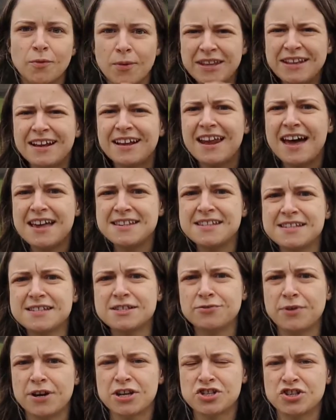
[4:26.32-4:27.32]
The way the class is
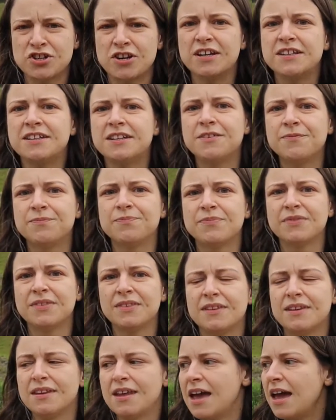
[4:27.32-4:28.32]
structured
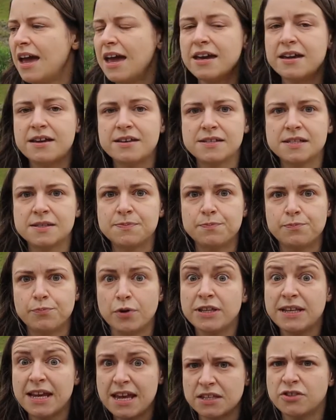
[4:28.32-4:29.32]
is
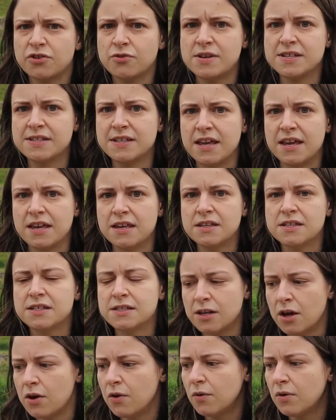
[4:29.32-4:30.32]
pretty interesting.
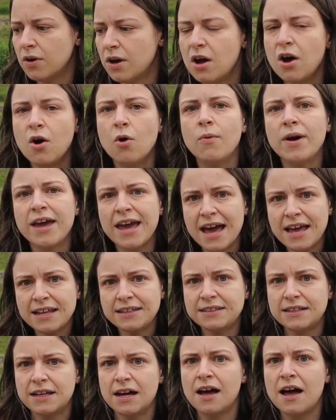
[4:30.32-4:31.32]
So we got
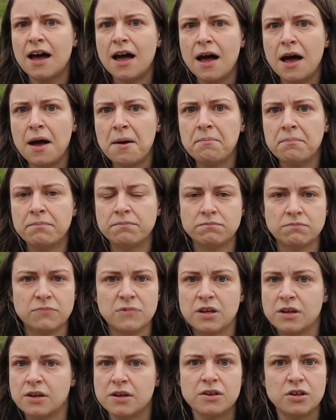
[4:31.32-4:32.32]
a
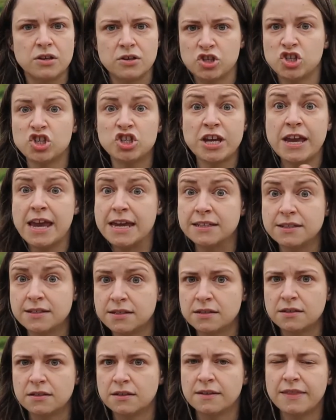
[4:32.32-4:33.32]

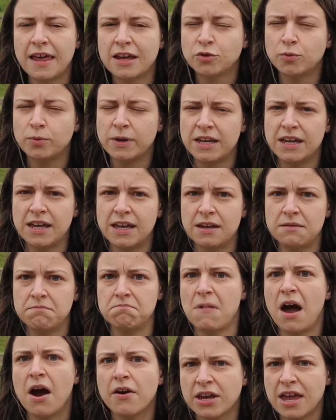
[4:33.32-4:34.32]
sheet that we
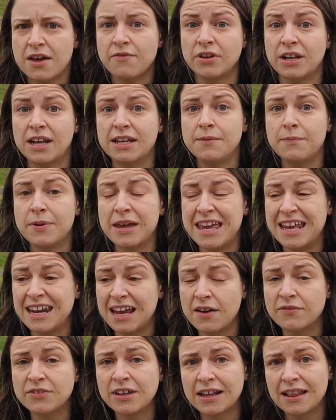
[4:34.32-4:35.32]
are given at the
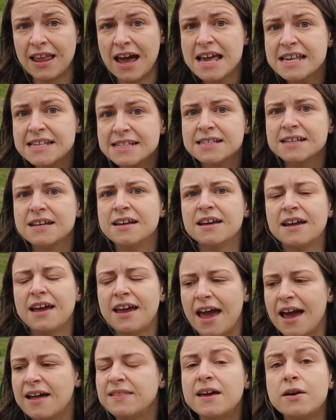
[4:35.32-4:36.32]
beginning of the class,
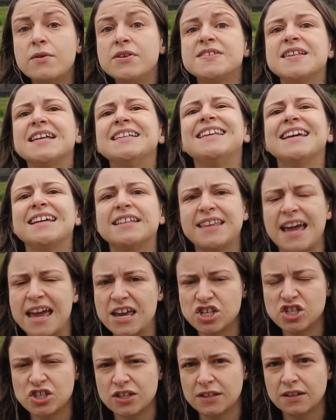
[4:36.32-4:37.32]
and there is a
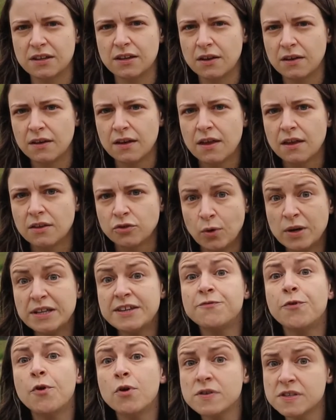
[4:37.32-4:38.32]
dictation,
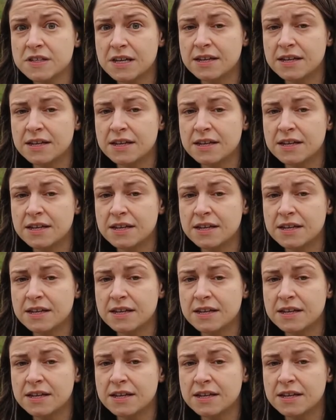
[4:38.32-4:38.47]
24